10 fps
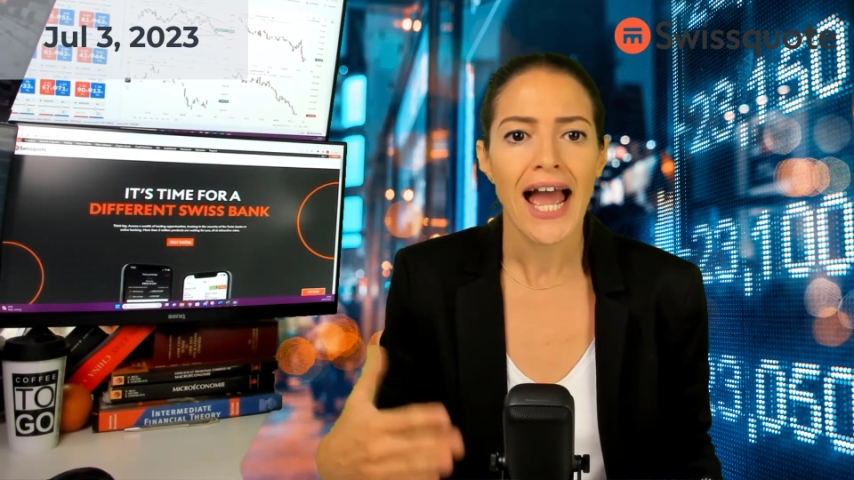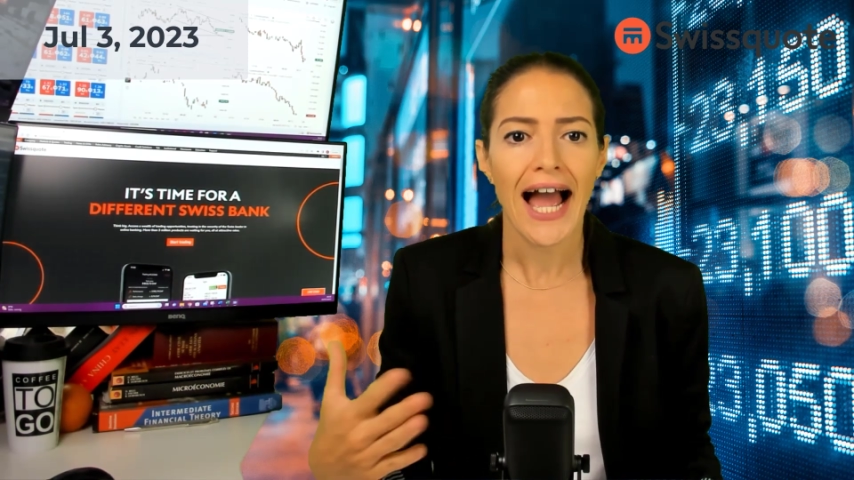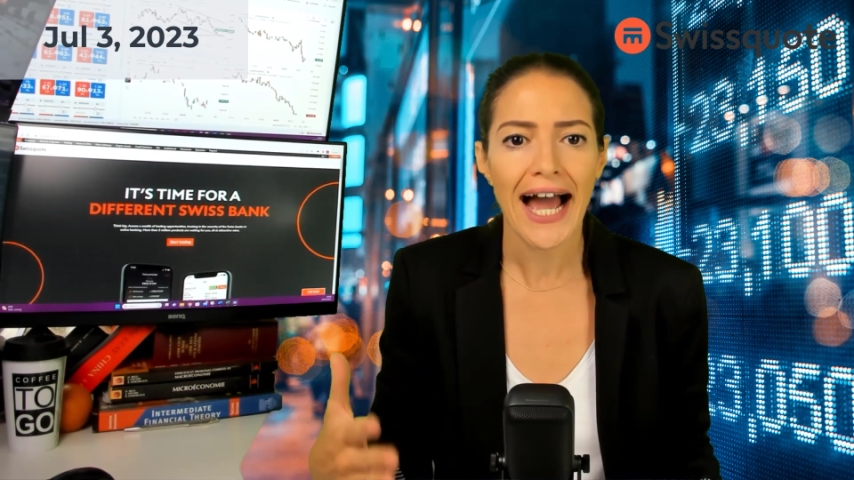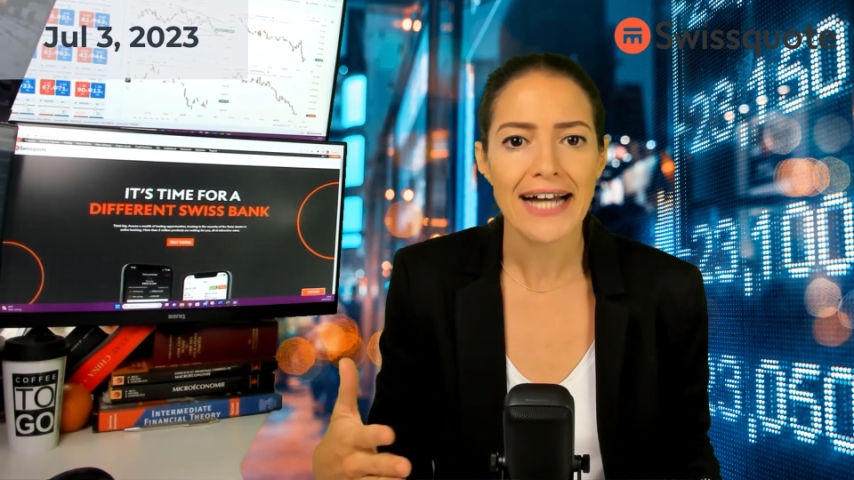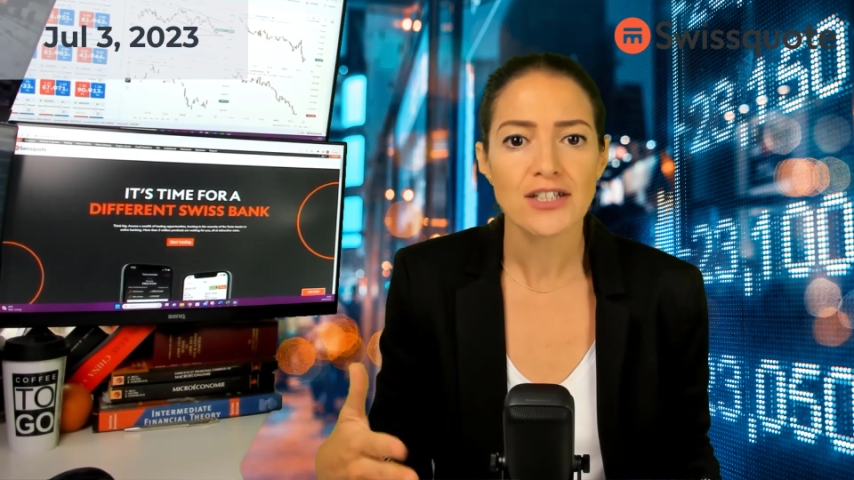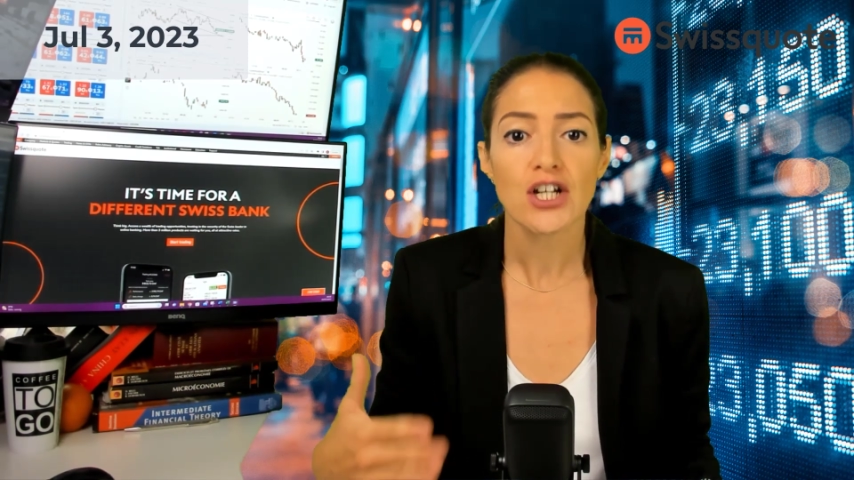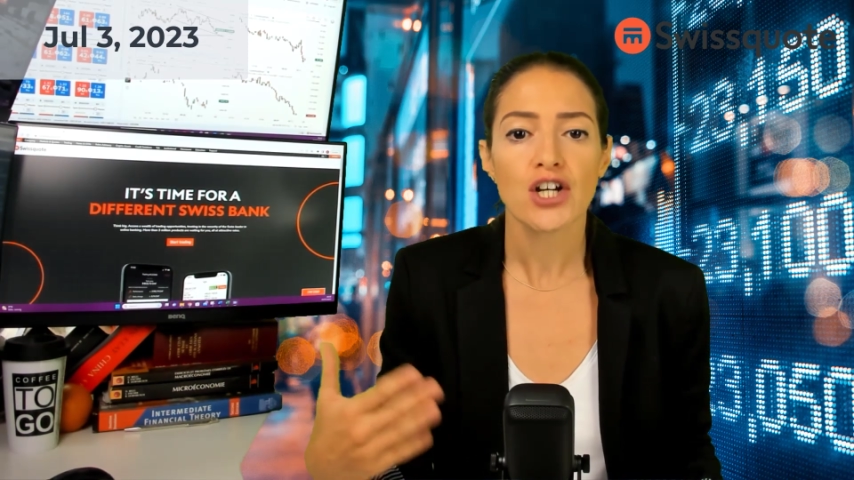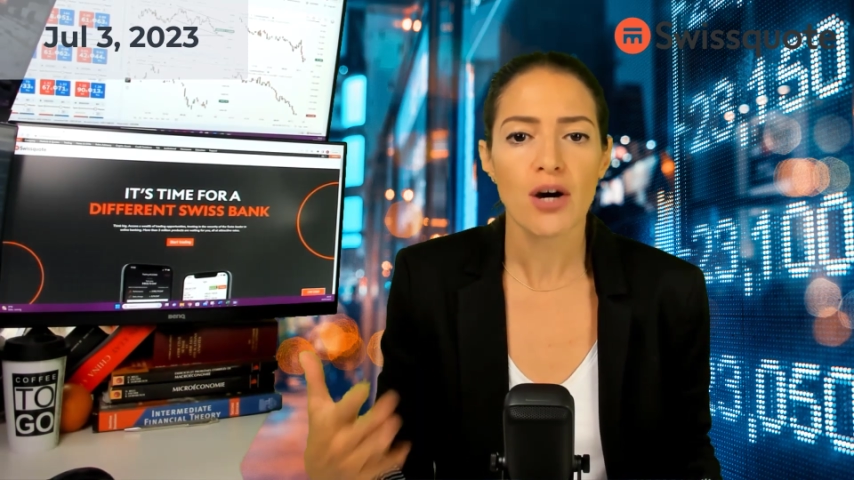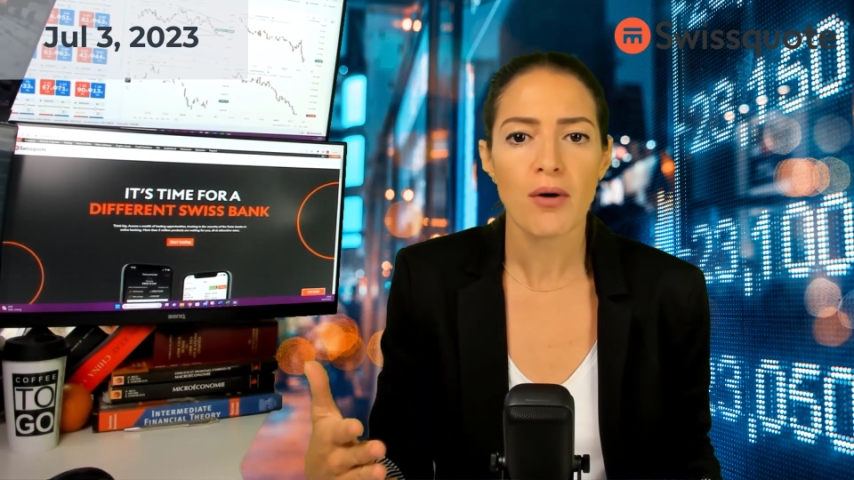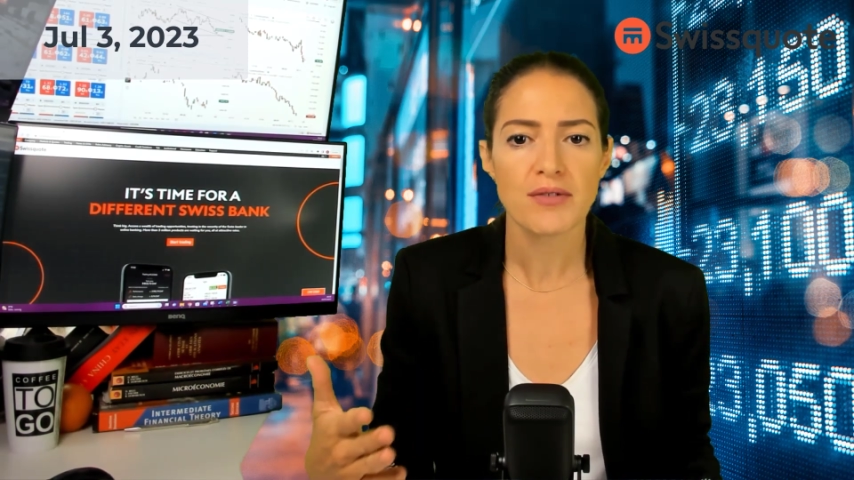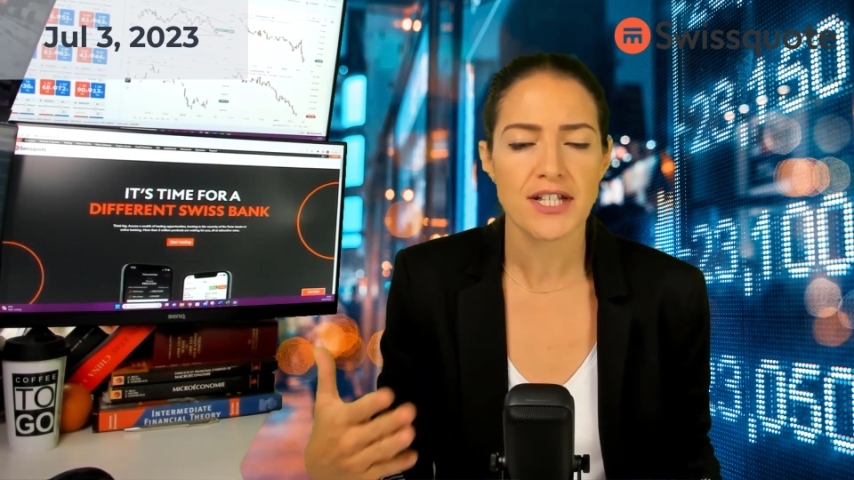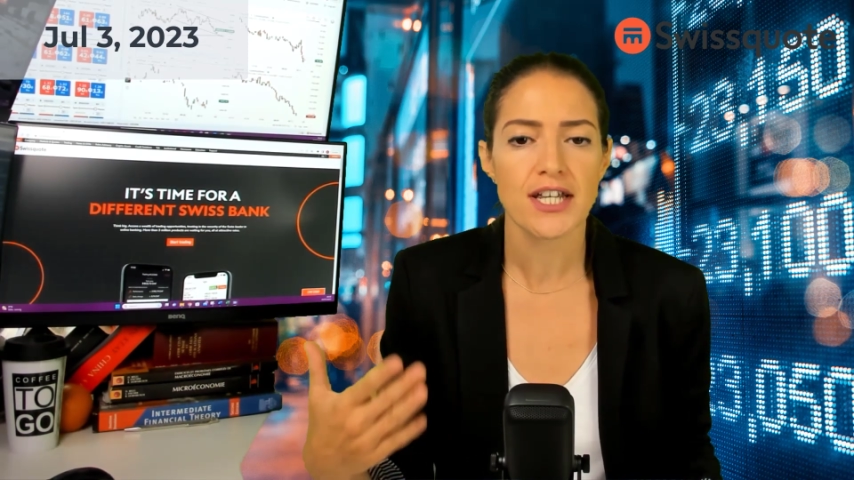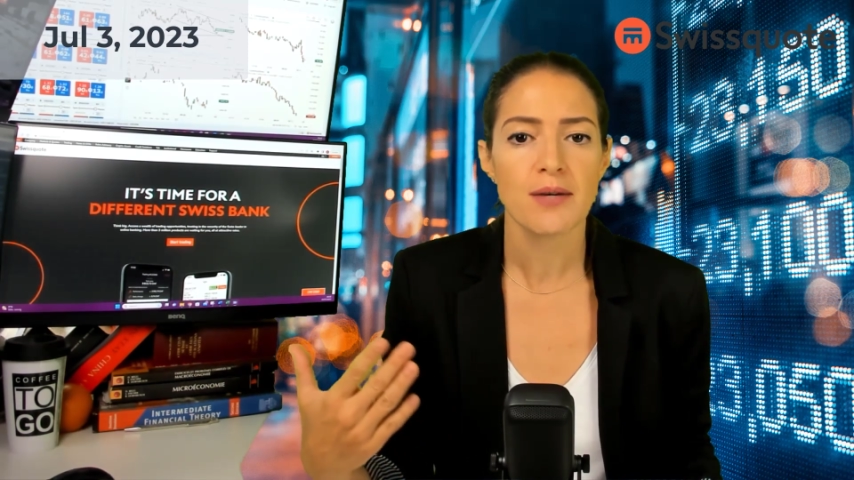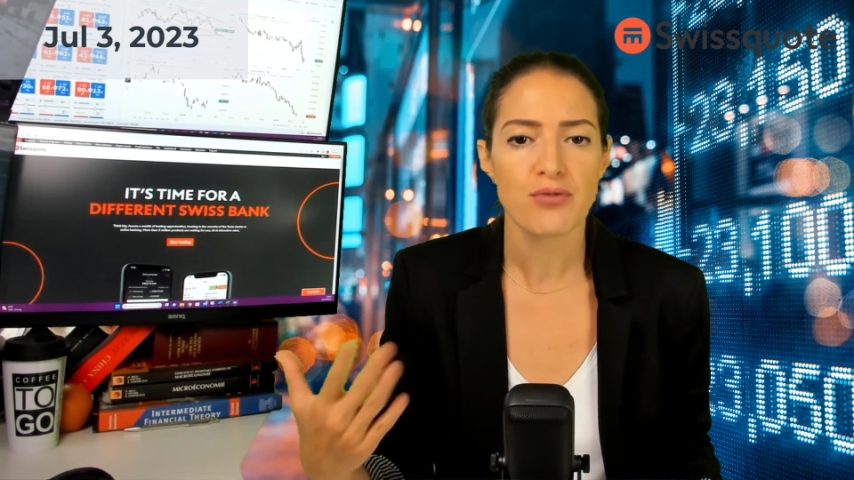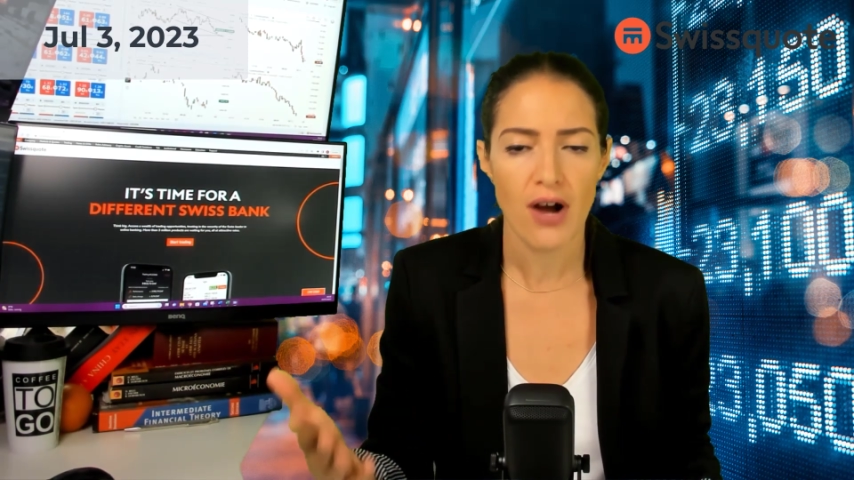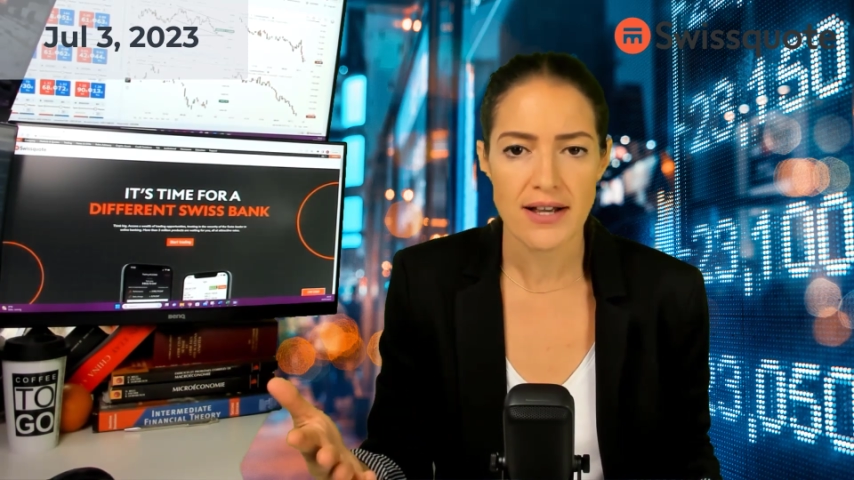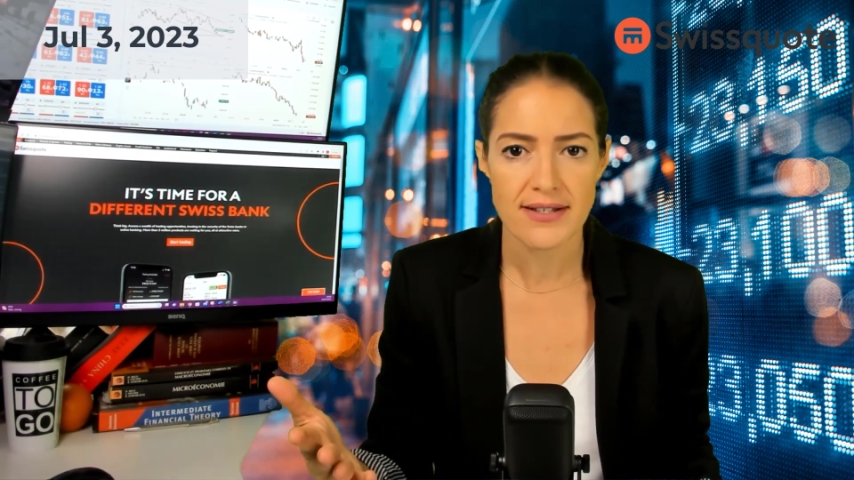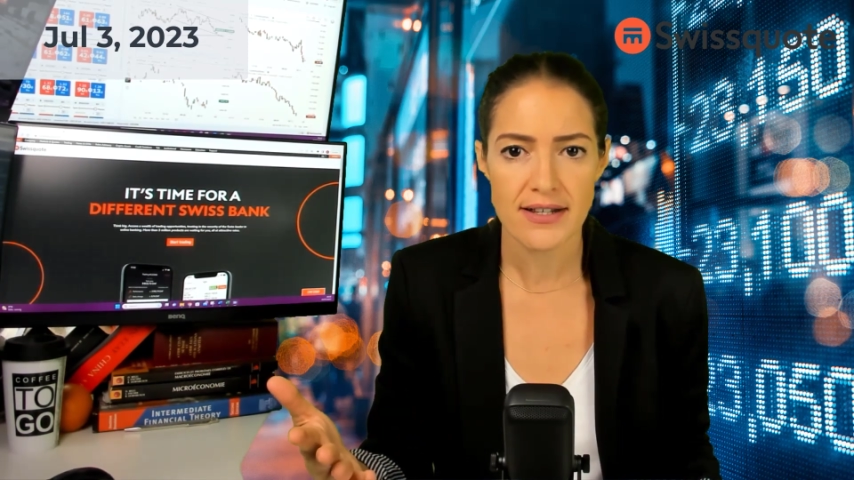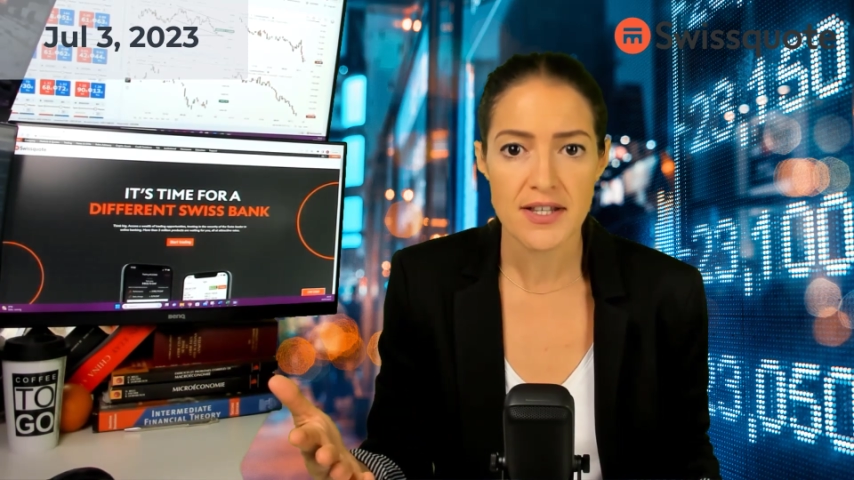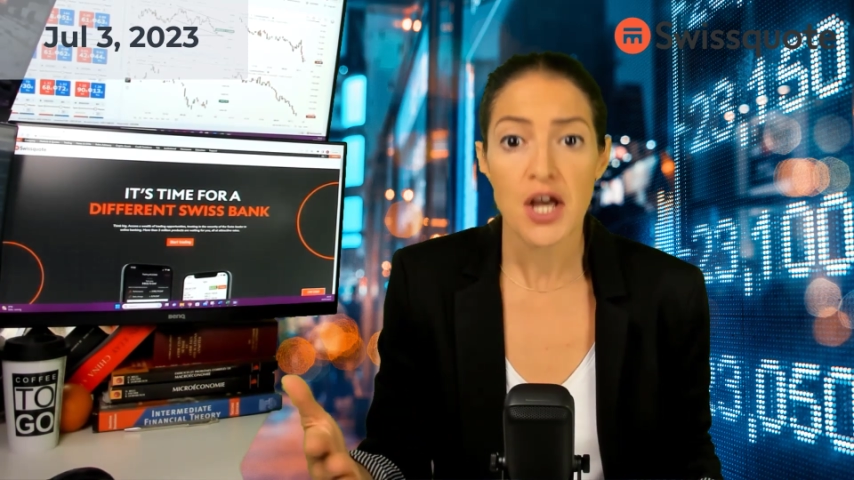and commodity
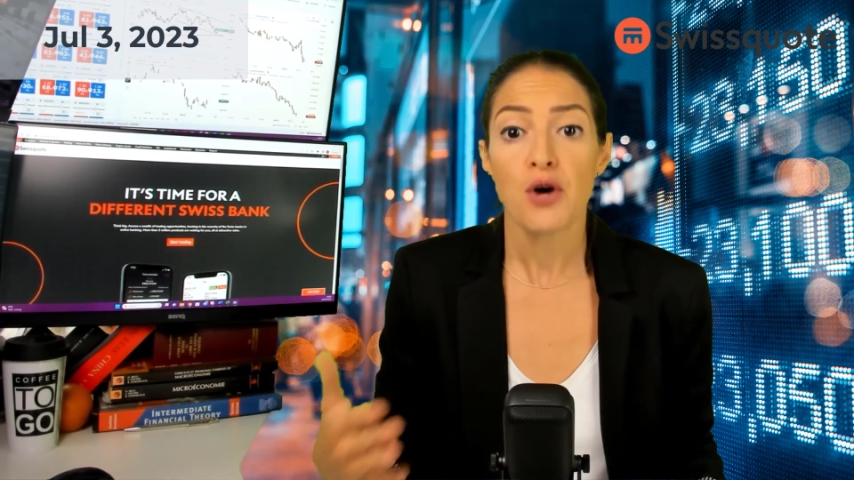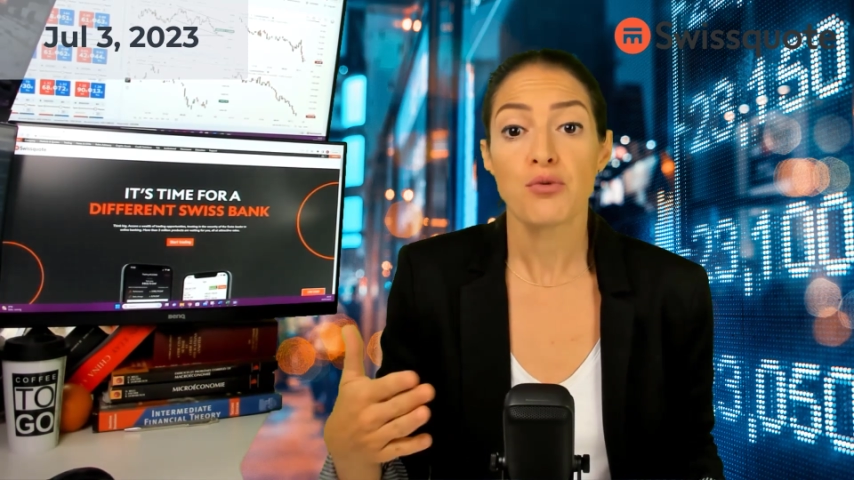prices,